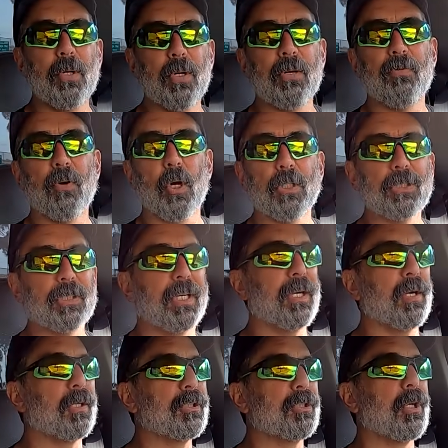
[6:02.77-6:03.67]

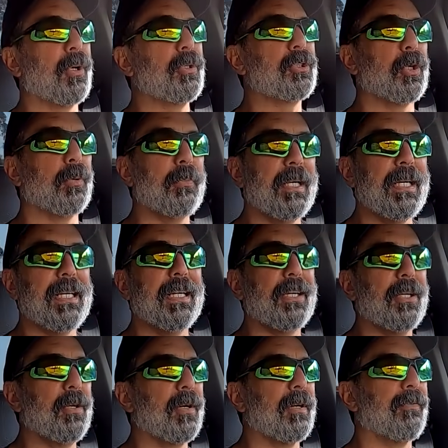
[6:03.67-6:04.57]
University or Social
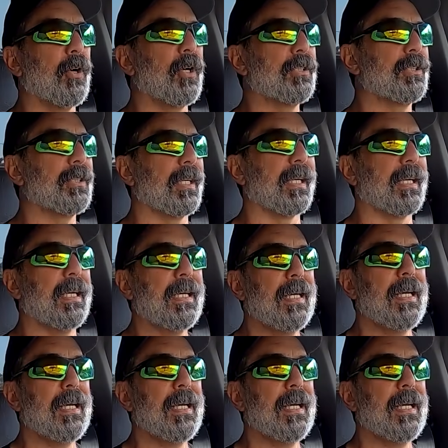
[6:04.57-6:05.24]
Media University.